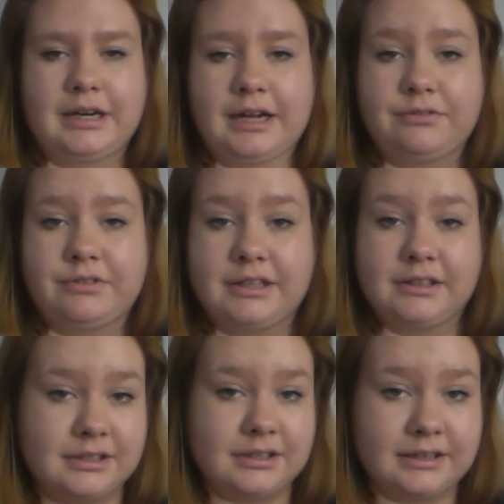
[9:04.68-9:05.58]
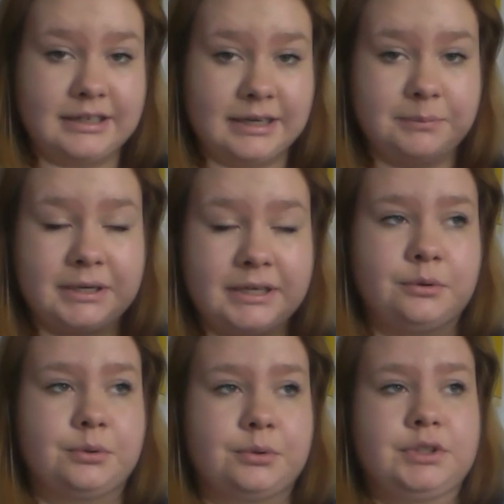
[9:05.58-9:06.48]
have the internet near me
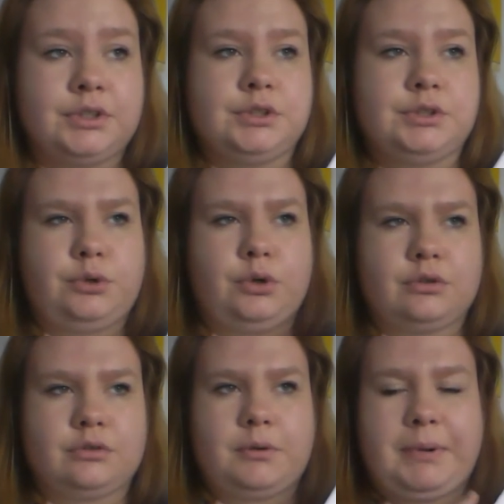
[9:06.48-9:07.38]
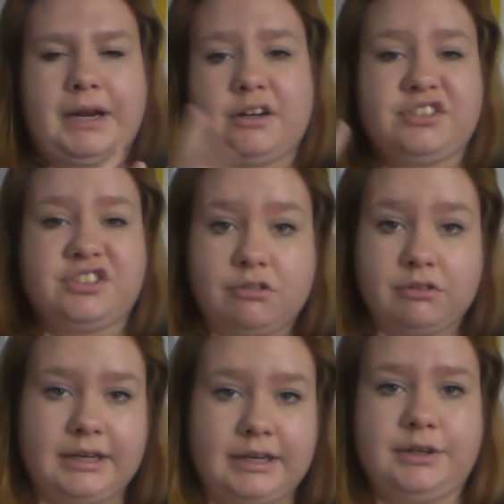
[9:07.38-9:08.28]
or not a big enough
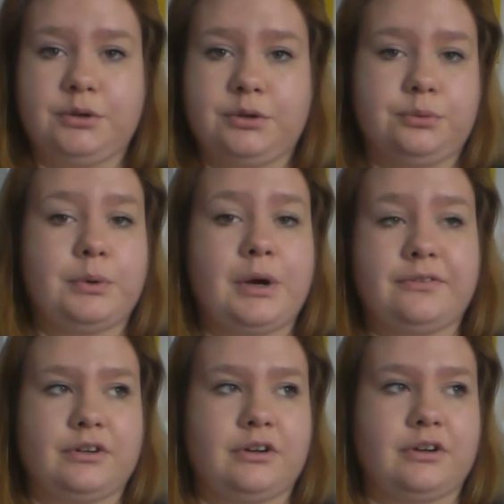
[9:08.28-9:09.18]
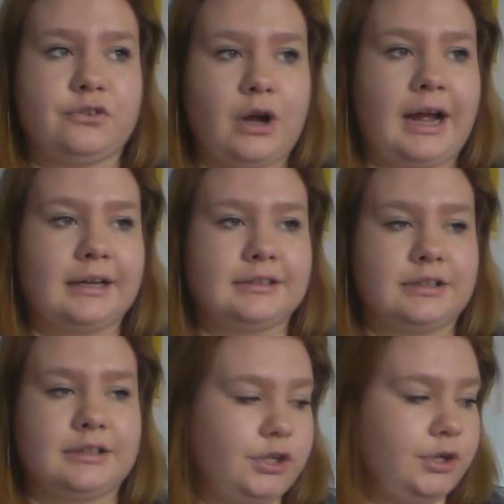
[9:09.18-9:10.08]
screen or whatever. I've got
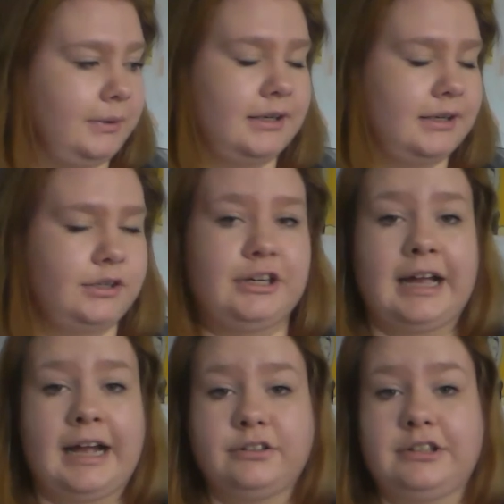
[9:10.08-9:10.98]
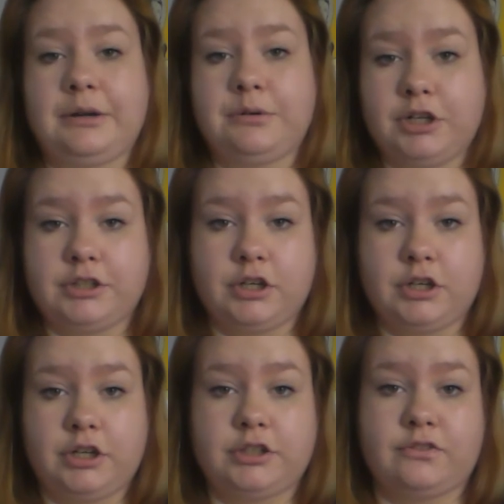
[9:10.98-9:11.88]
access to it. You can download a
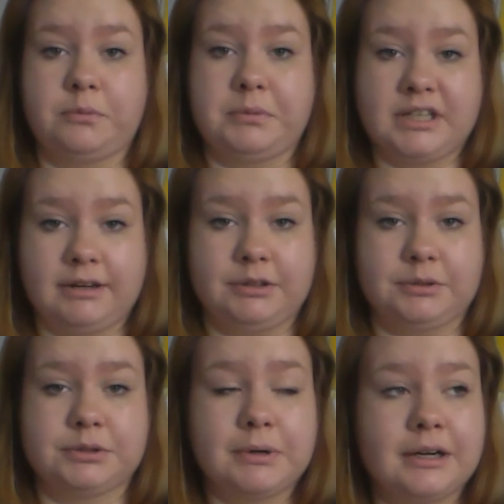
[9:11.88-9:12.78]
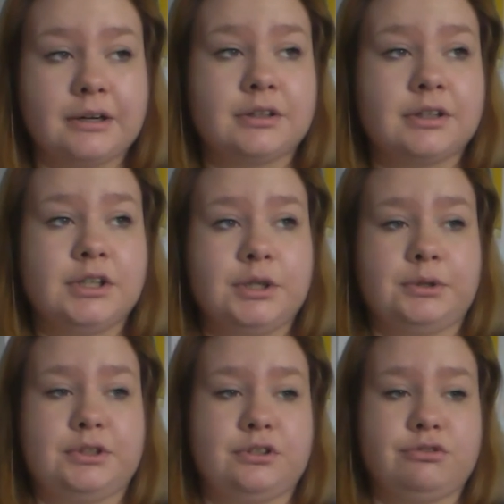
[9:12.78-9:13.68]
load of the material as well,
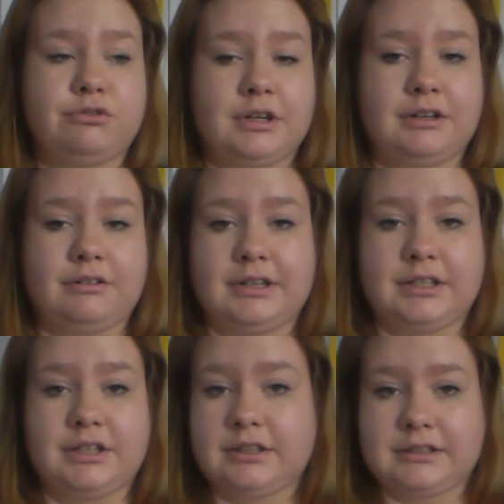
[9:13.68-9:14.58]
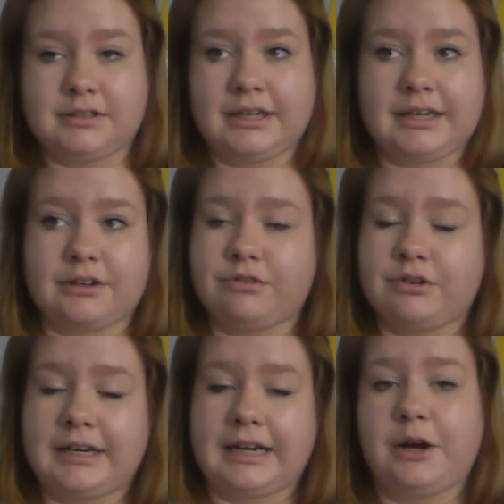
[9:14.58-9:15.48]
which is really good. It's like it
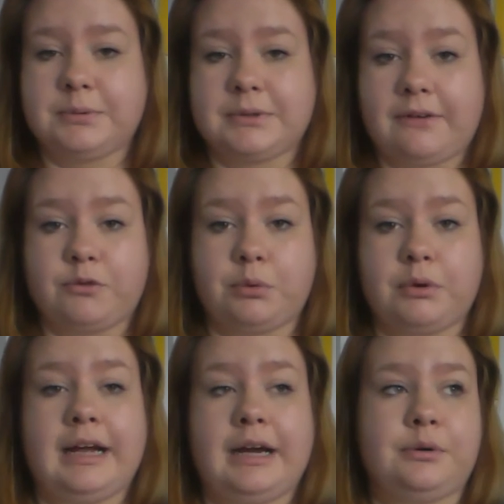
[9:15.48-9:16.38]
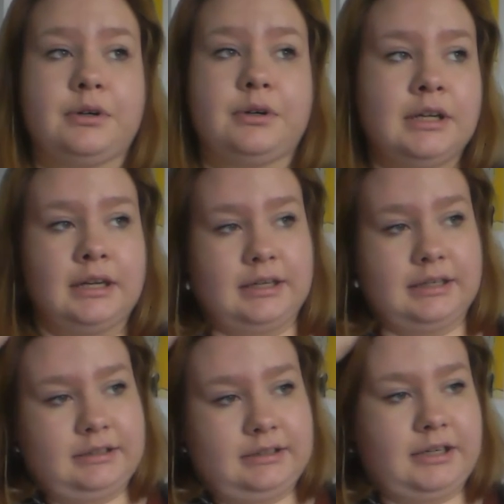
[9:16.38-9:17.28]
really helps everyone out,
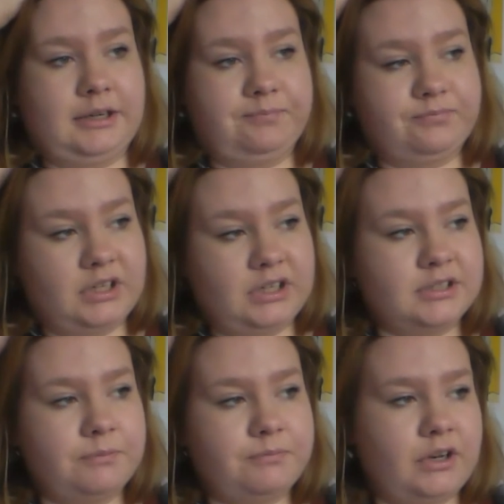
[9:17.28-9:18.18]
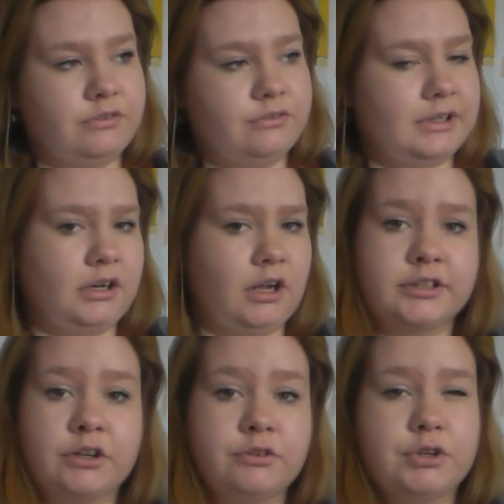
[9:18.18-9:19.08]
and that's something I really like. I
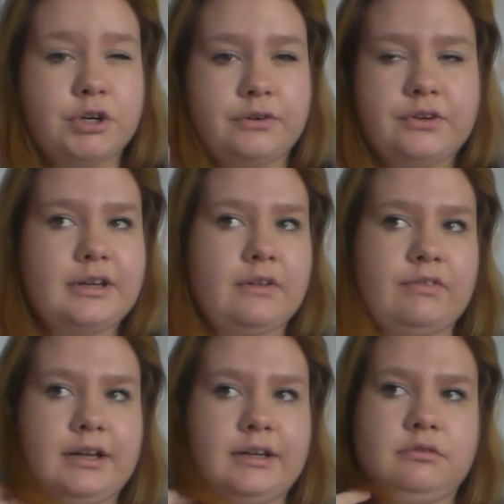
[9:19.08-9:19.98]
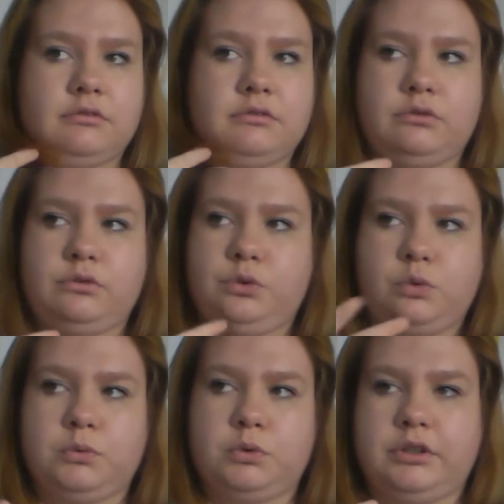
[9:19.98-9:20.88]
don't know if you get that in
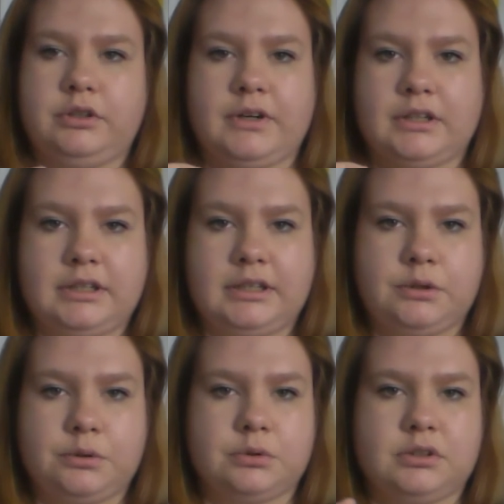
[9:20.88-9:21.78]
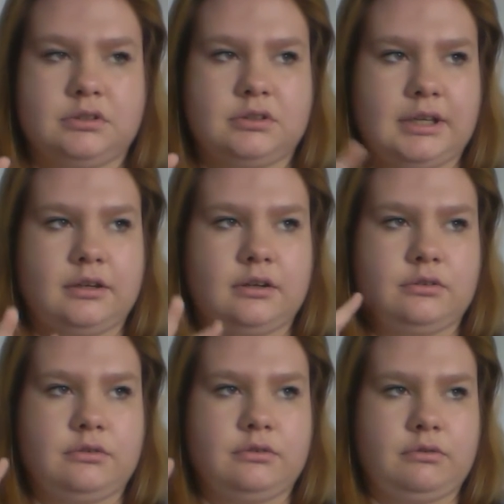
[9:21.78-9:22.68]
normal university courses, like
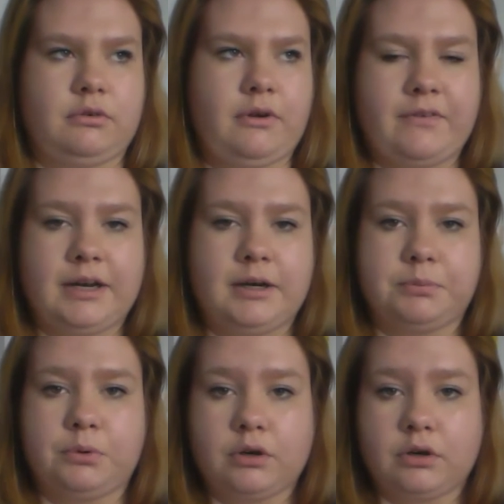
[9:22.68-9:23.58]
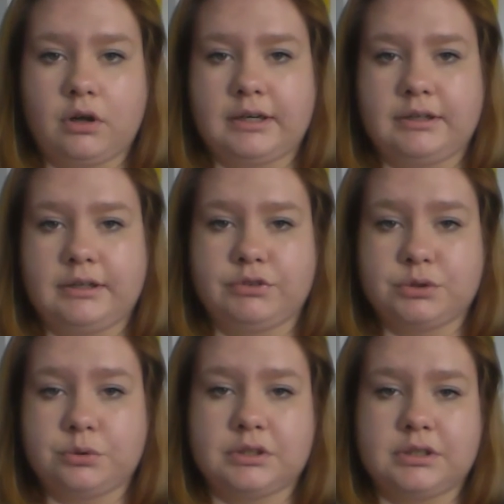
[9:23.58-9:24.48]
available online
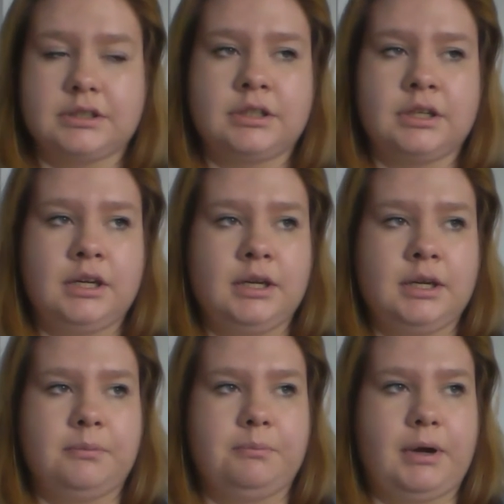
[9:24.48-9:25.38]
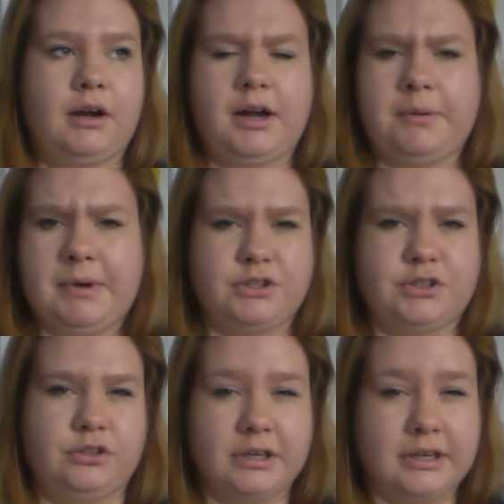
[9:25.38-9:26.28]
resources, but I
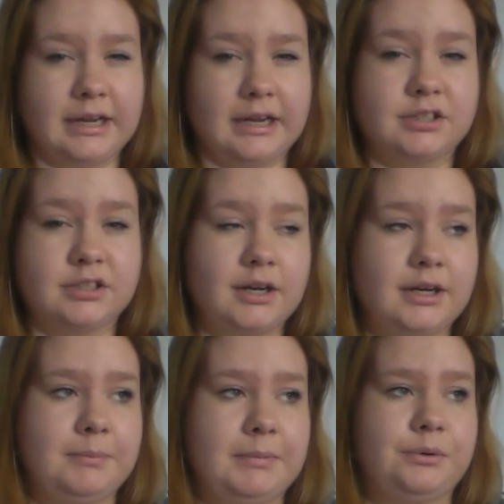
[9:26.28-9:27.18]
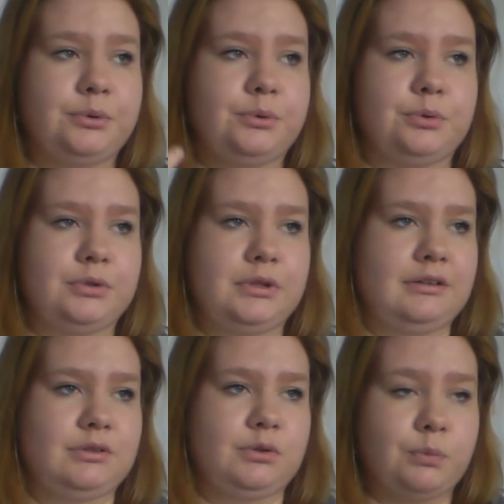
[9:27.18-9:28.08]
imagine you get a certain amount or
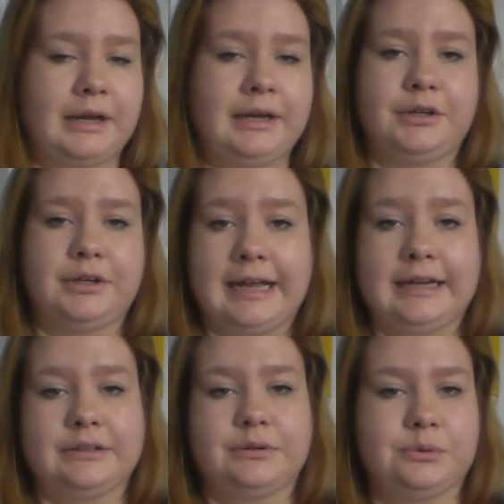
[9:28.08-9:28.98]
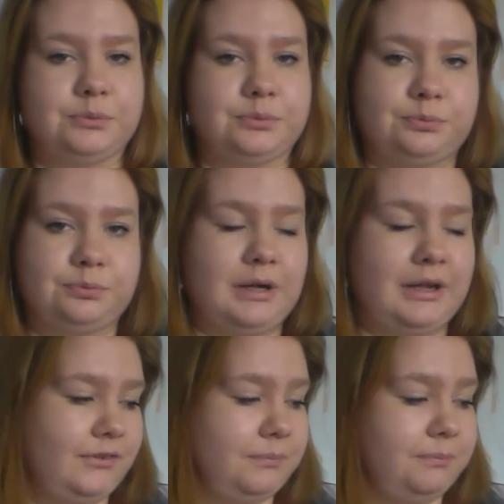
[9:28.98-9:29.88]
there's a way you can or
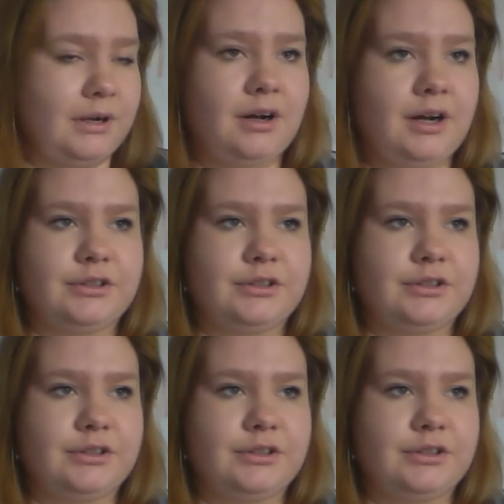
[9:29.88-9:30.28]
whatever. But